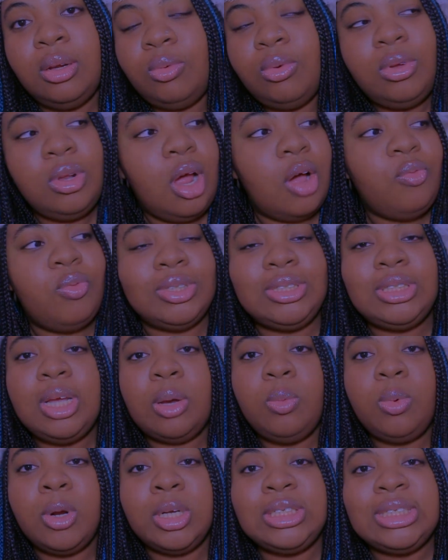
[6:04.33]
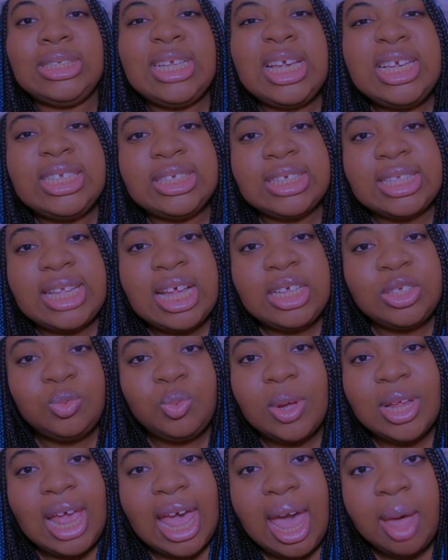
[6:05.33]
Rudolph was somewhere sneezing. That's
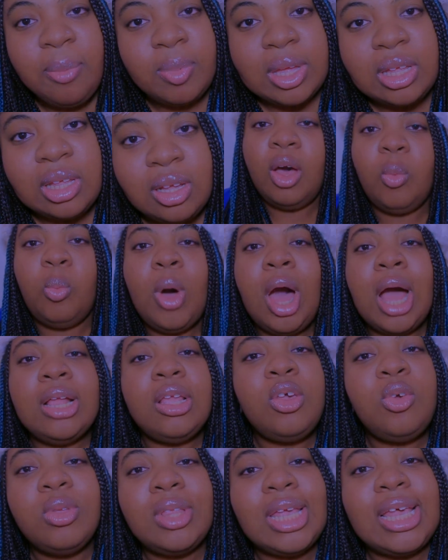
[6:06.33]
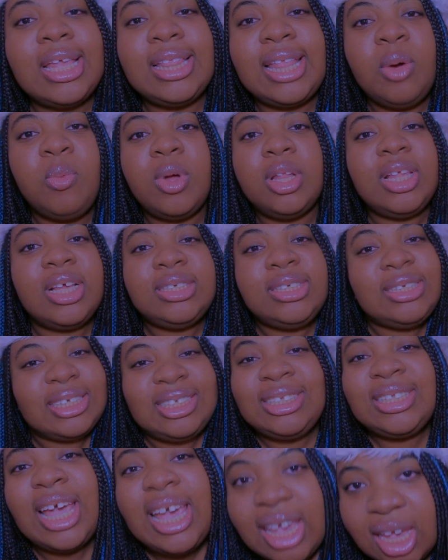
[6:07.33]
what happened. Why do you think they want us to
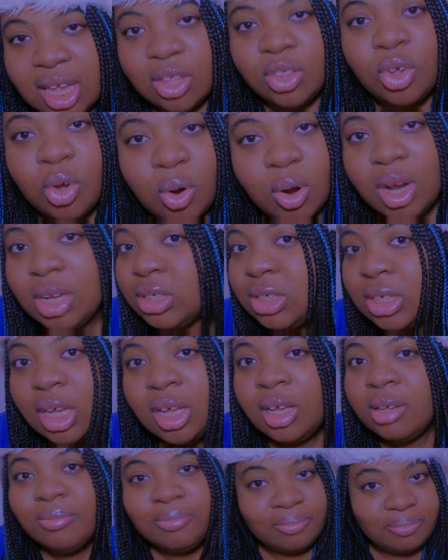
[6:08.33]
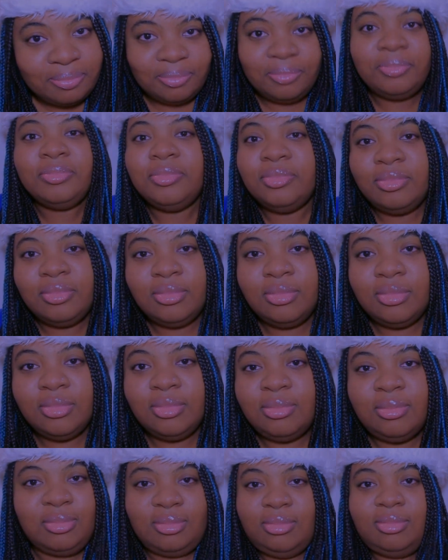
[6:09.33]
stay indoors?
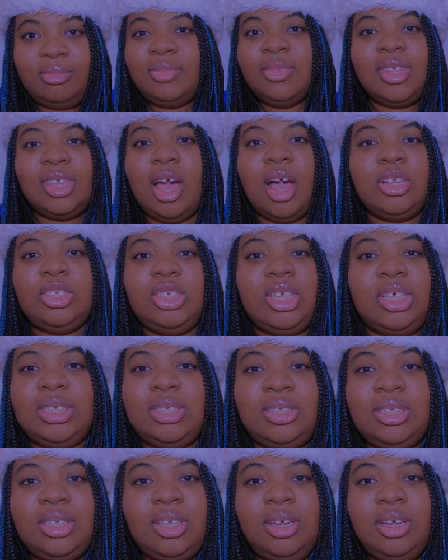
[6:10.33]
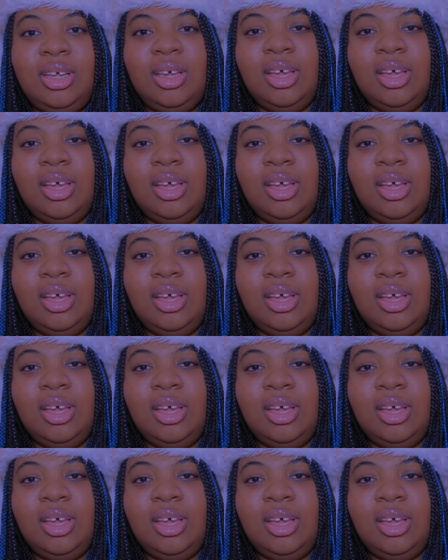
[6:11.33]
Y'all just.